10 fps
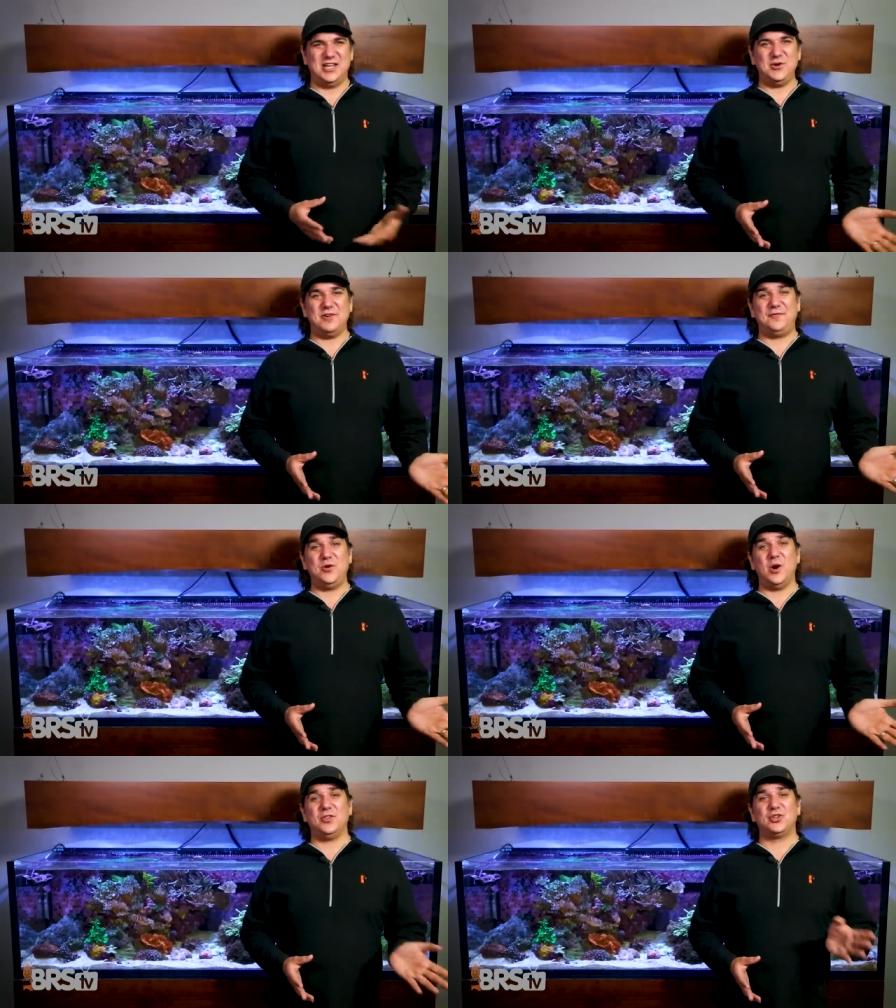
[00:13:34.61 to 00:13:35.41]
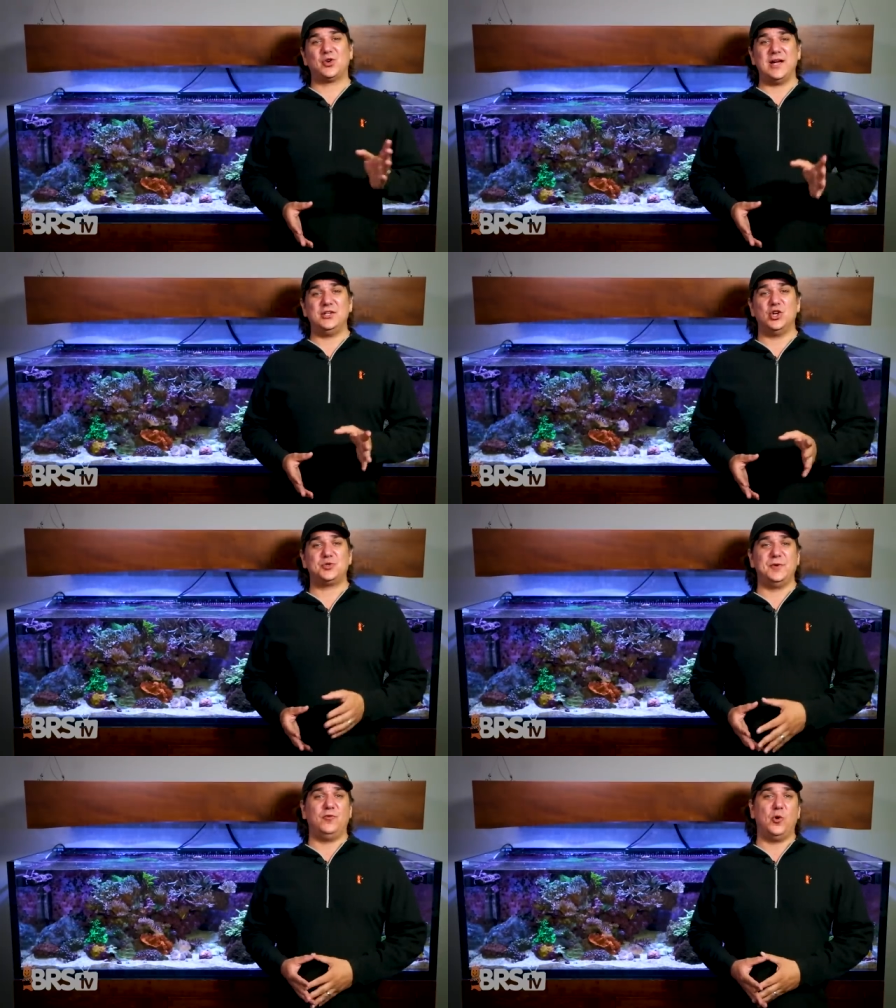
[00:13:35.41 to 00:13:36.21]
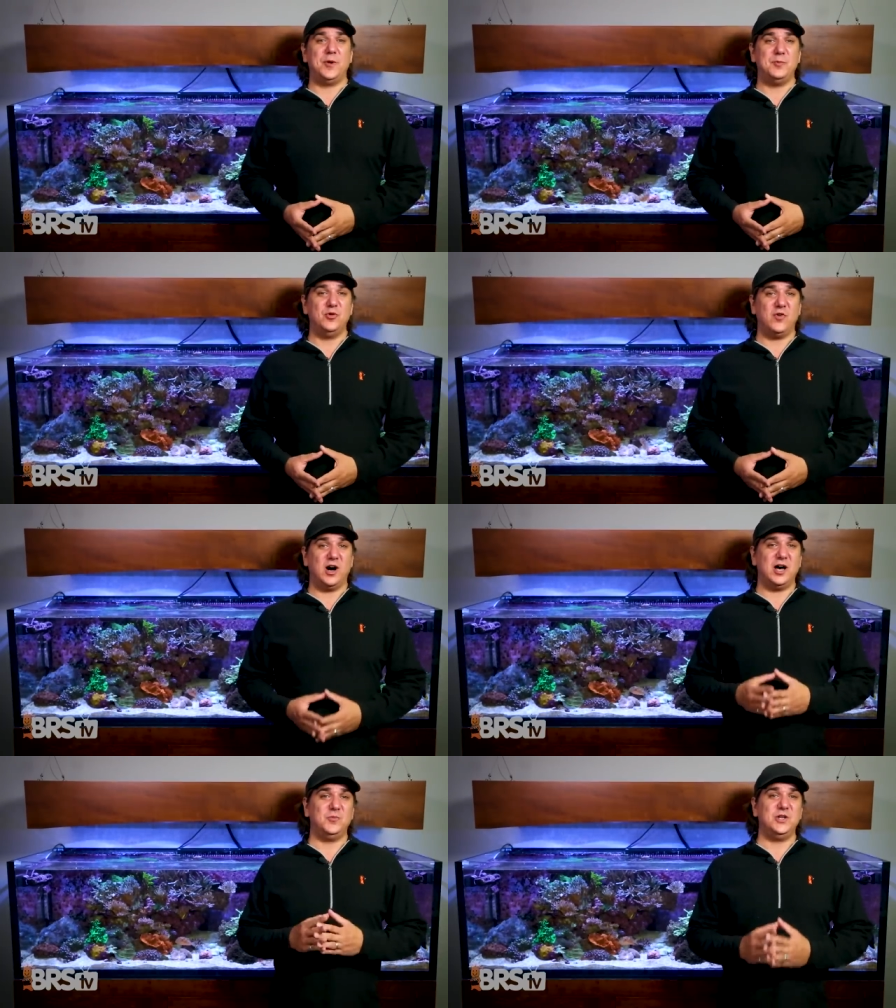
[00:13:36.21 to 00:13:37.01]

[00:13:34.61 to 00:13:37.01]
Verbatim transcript: I do have a few other Triton notes before we move on.